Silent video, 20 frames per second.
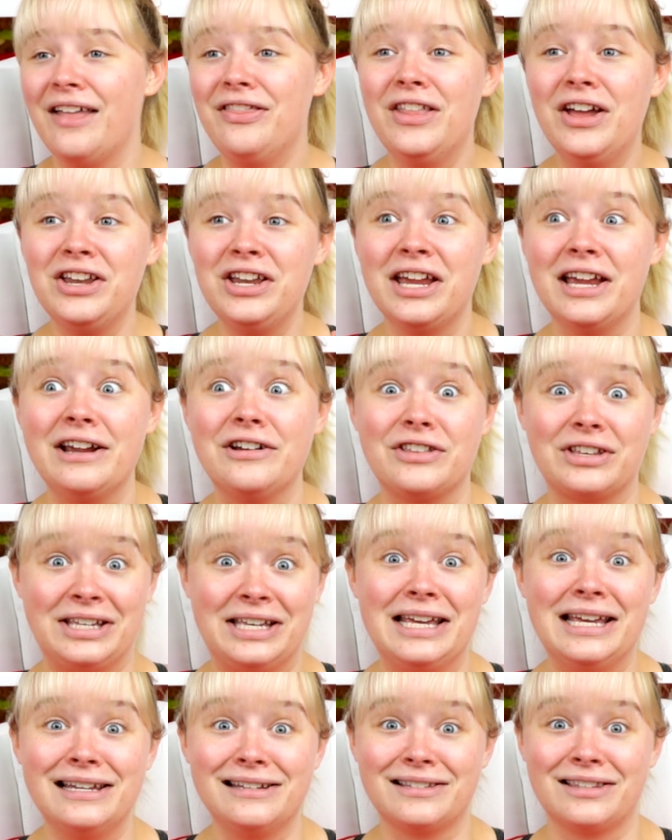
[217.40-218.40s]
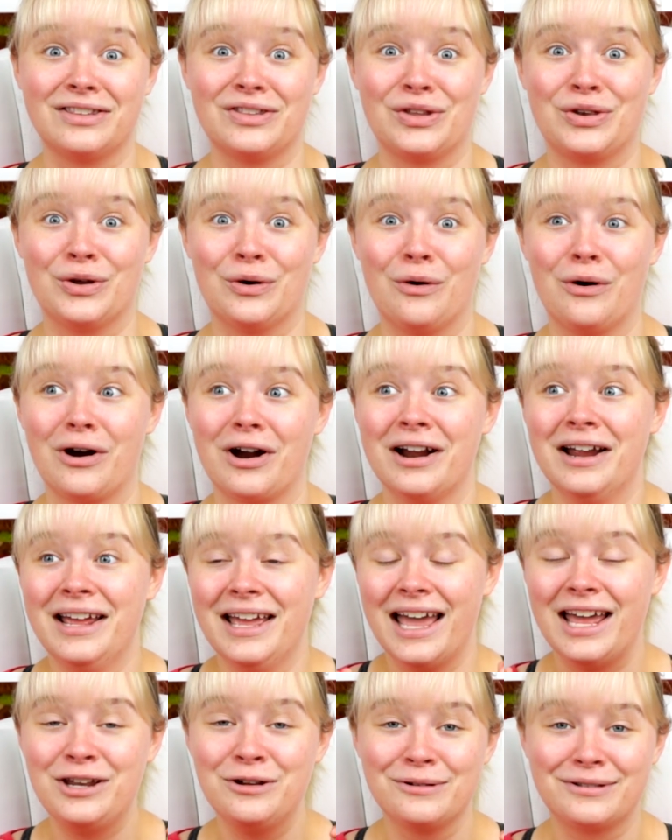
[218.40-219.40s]
And then you hear the keys in the door
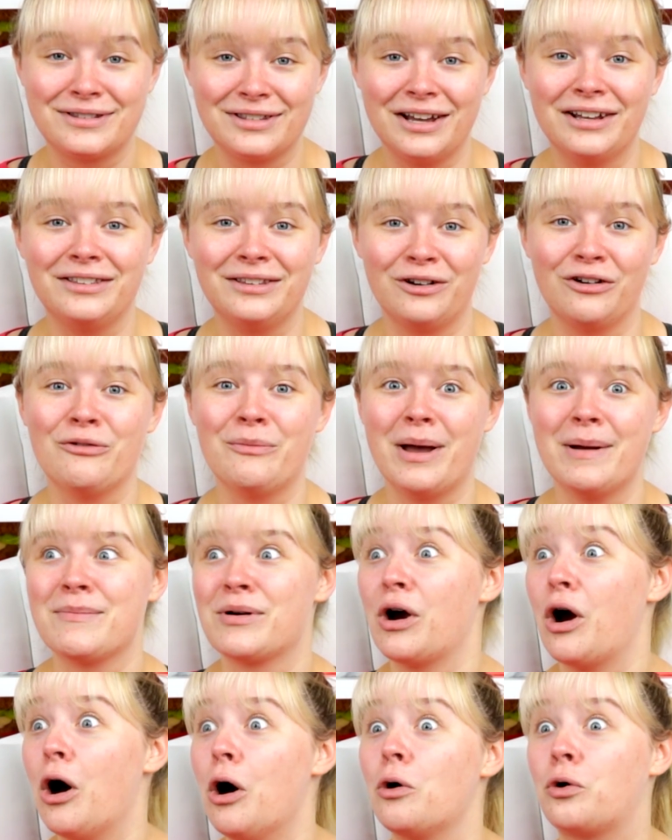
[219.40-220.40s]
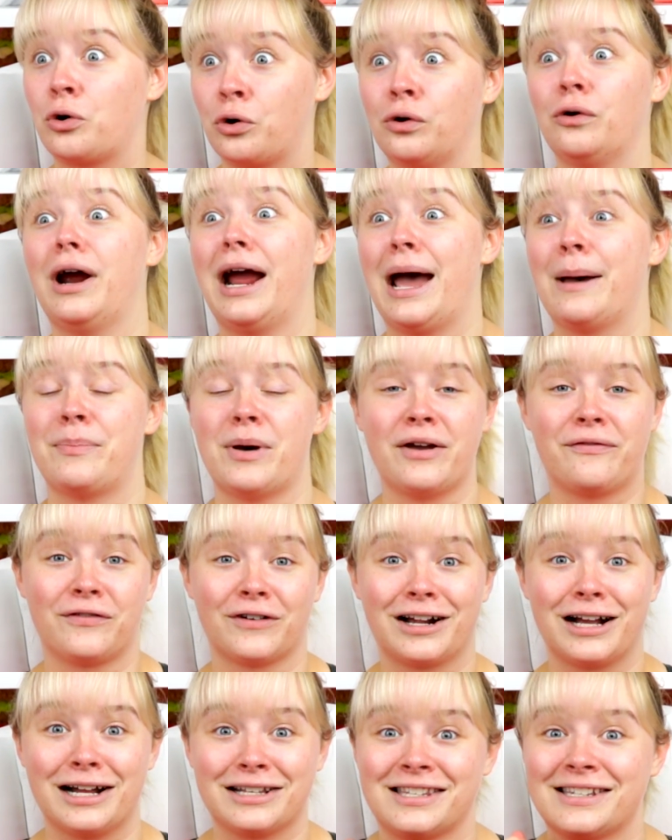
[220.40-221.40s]
and you suddenly remember, oh crap, I
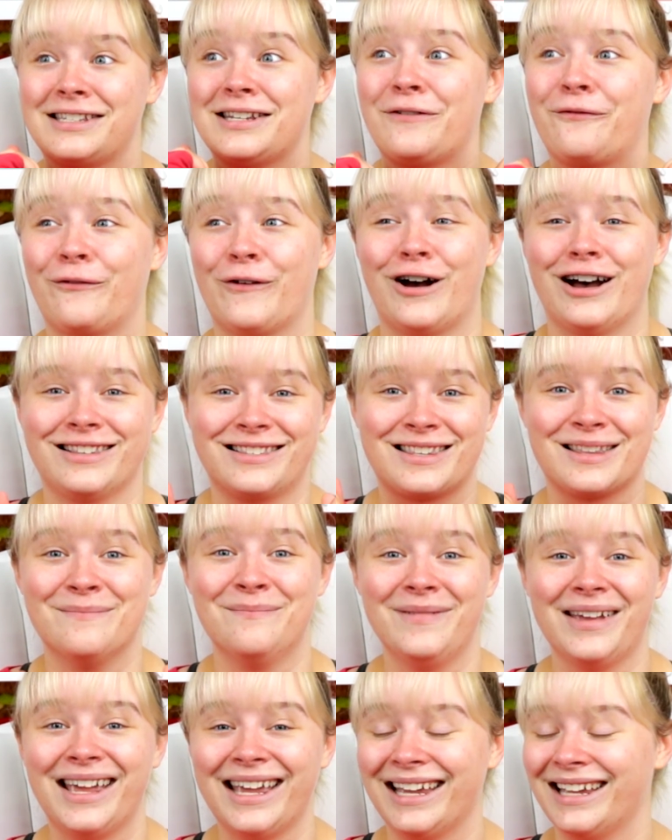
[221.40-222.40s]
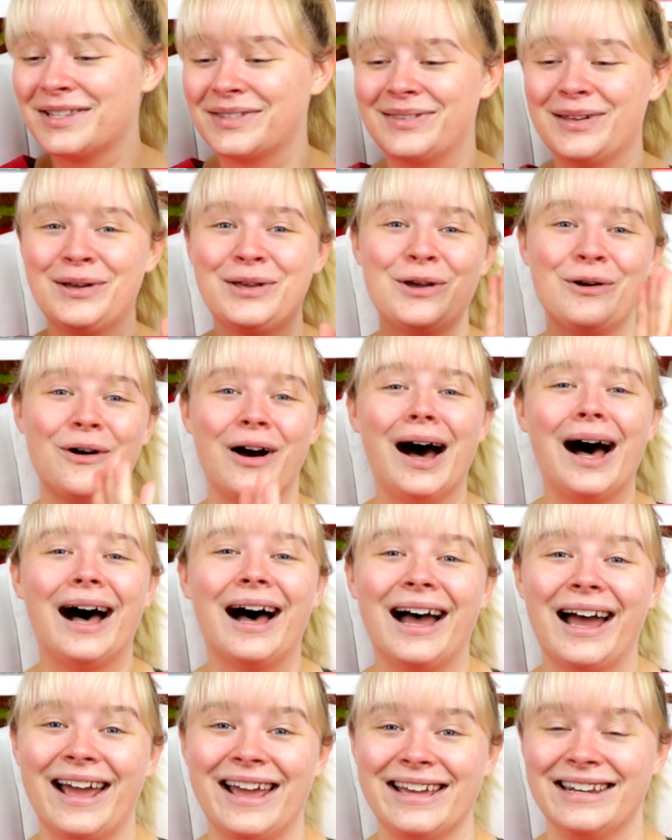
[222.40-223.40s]
forgot to defrost the meat. So you
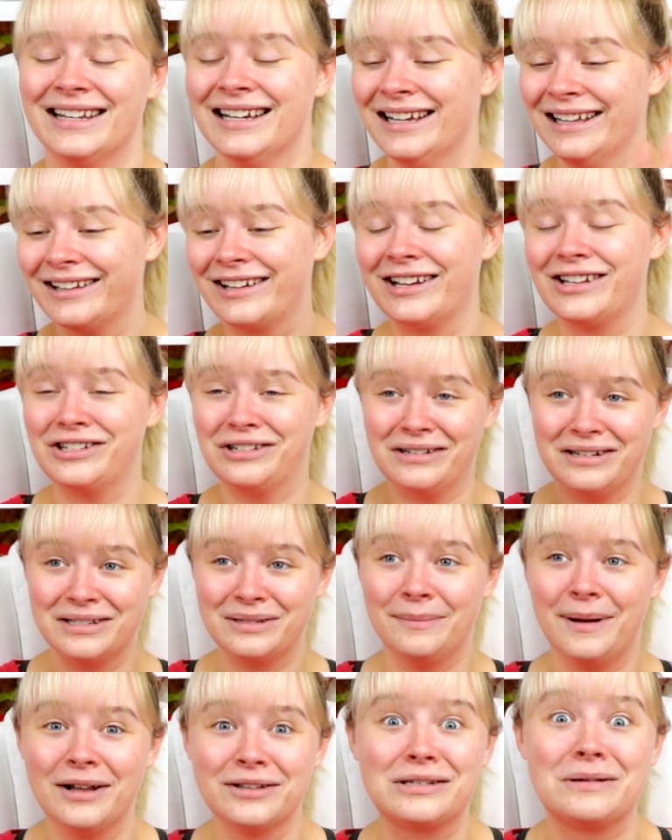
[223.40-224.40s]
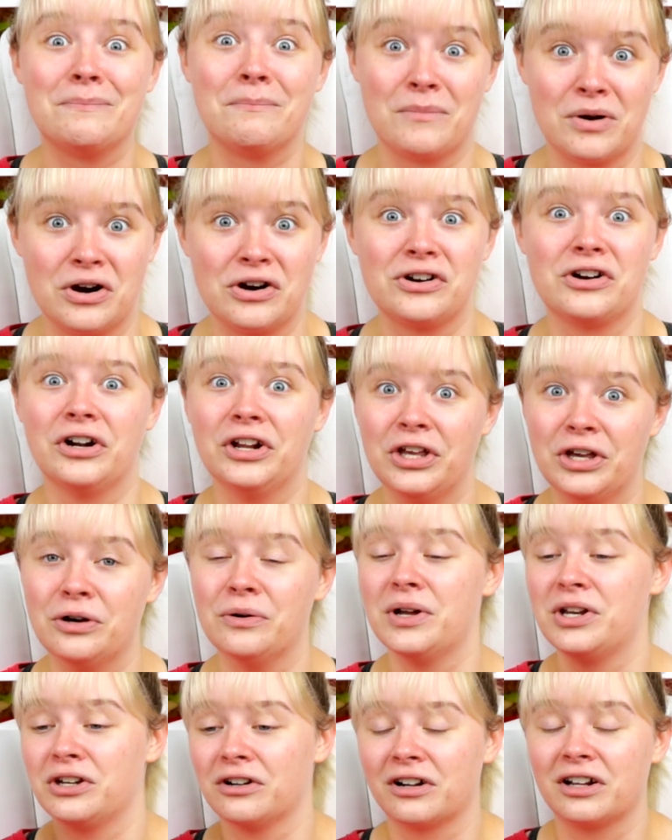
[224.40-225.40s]
hide because she's about to murder
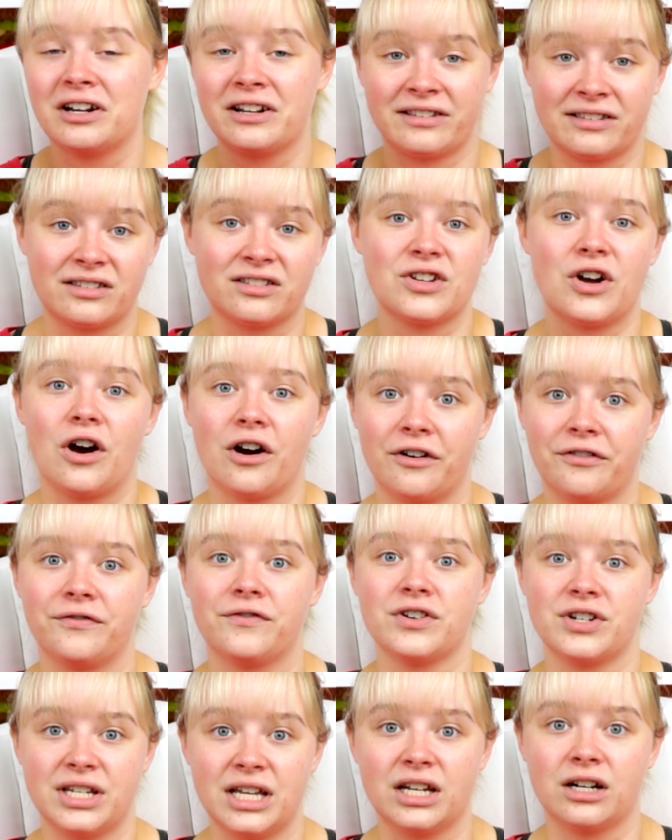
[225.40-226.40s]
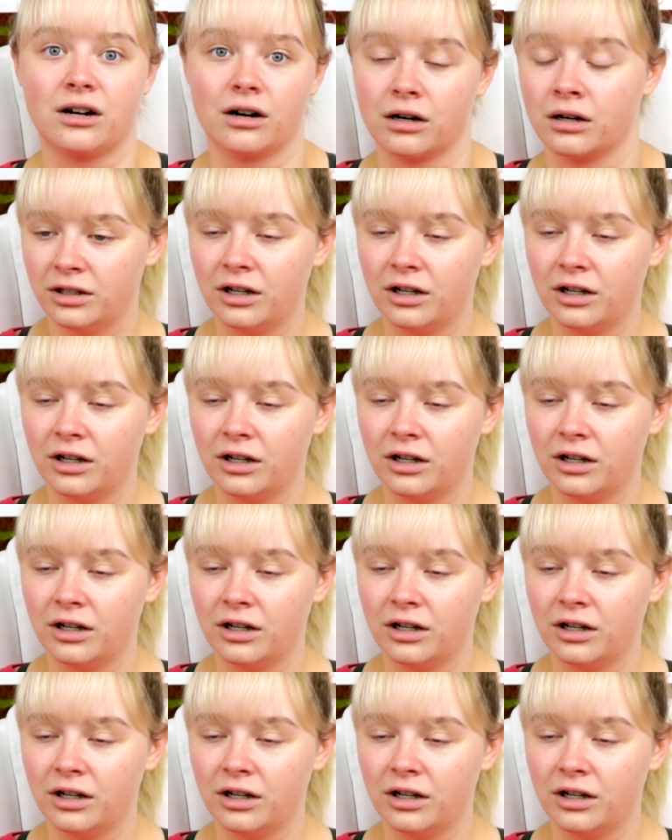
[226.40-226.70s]
you and you're gonna starve for dinner.